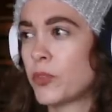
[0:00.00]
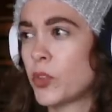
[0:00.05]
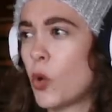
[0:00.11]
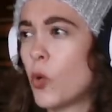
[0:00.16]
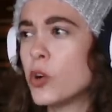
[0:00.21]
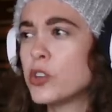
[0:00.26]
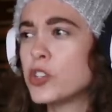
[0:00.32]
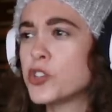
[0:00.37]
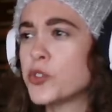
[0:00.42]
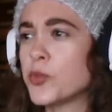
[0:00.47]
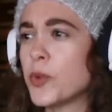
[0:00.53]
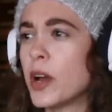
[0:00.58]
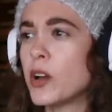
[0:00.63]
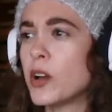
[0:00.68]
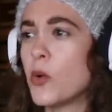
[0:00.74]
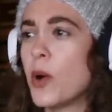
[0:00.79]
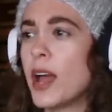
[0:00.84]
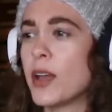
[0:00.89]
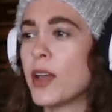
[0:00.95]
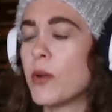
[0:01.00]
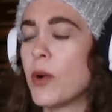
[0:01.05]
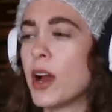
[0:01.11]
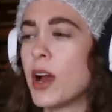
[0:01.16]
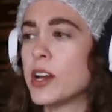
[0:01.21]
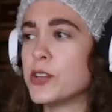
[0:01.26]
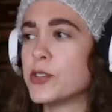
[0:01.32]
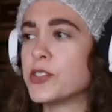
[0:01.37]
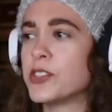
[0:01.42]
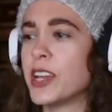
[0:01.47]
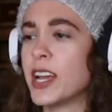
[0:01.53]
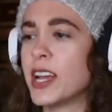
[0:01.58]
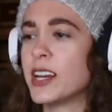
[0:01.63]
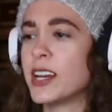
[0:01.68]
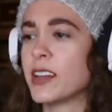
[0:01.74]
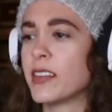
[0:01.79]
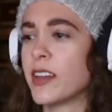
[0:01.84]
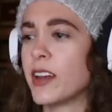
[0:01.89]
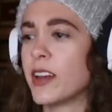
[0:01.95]
Or just run away. Why are you
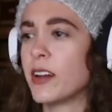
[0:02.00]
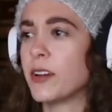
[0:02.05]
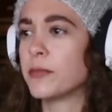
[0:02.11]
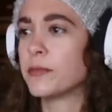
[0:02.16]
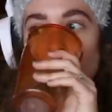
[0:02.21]
standing there?